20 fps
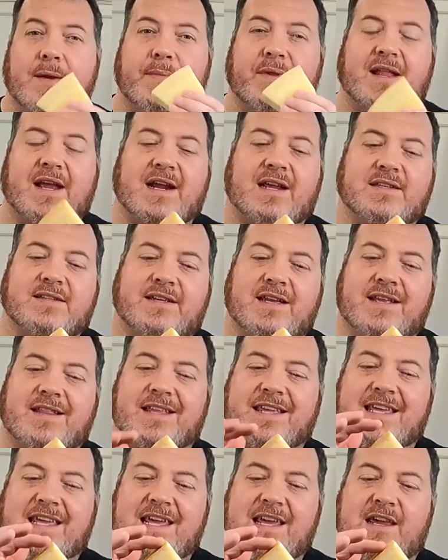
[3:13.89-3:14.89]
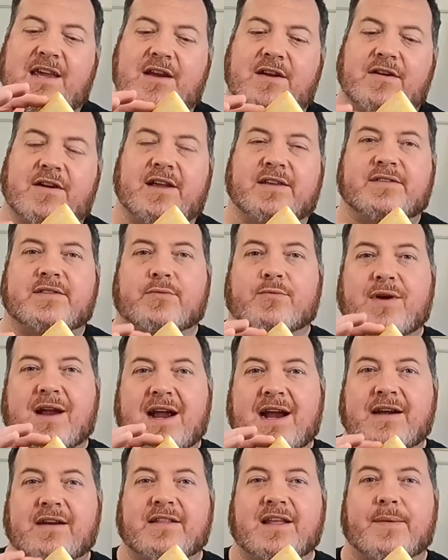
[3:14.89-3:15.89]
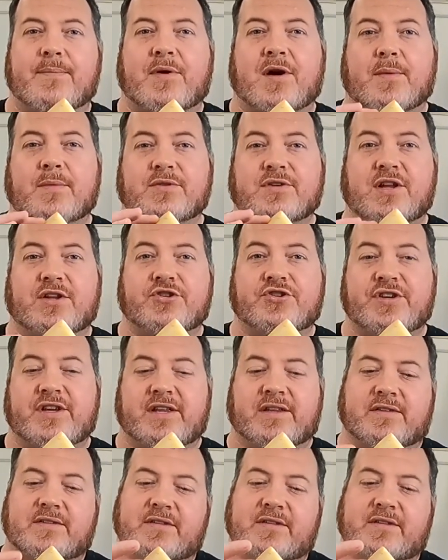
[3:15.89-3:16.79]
But like I said, the key here is the rind of that Parmesan cheese.